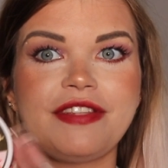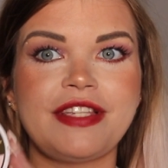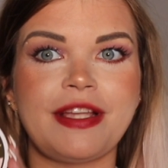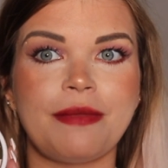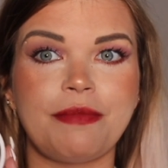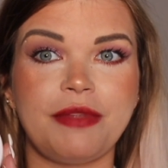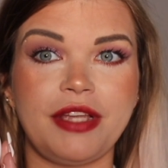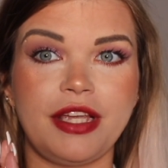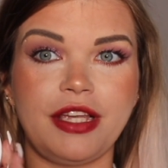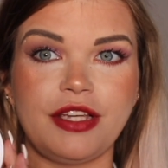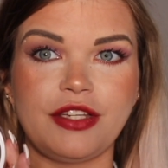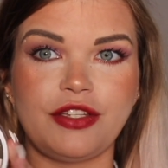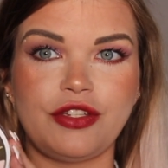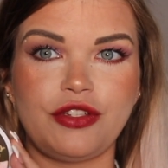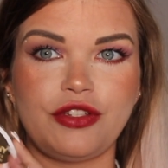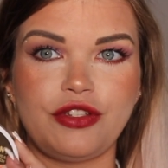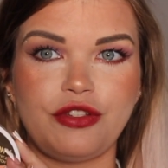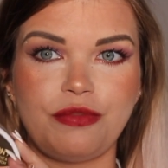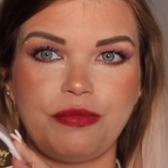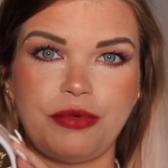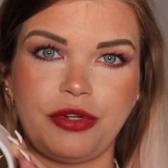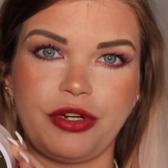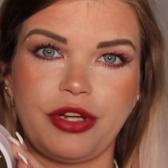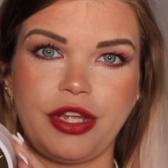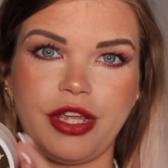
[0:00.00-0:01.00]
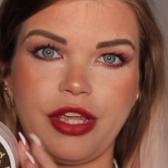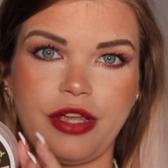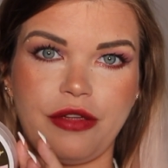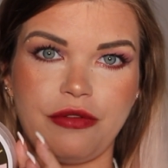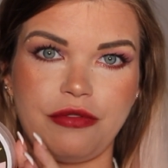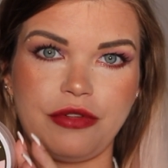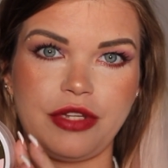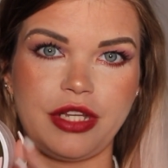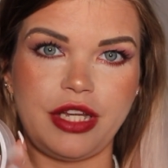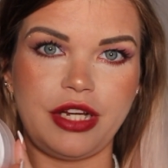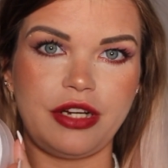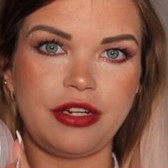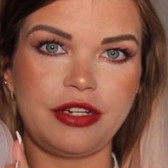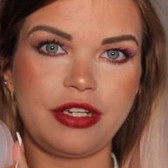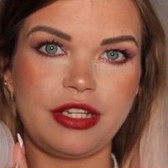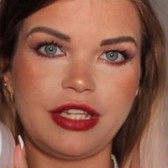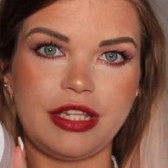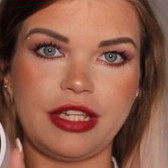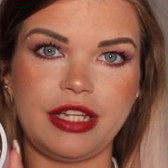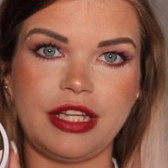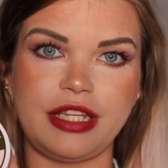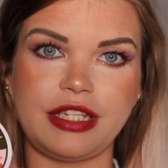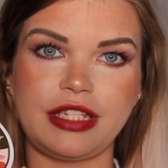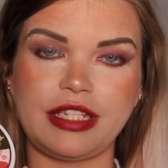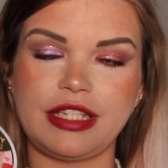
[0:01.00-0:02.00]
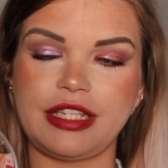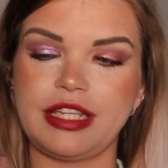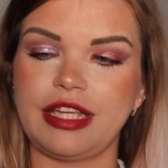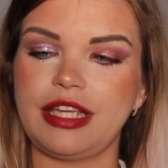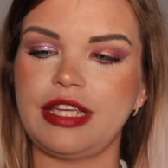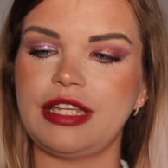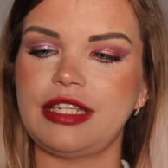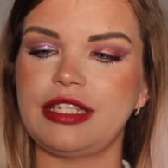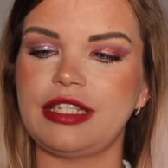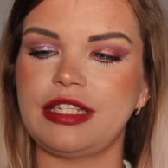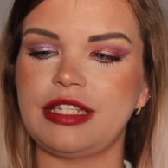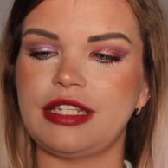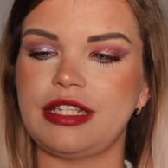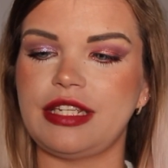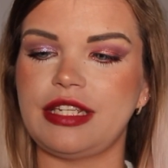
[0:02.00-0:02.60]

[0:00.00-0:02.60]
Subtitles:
something super cute here. This is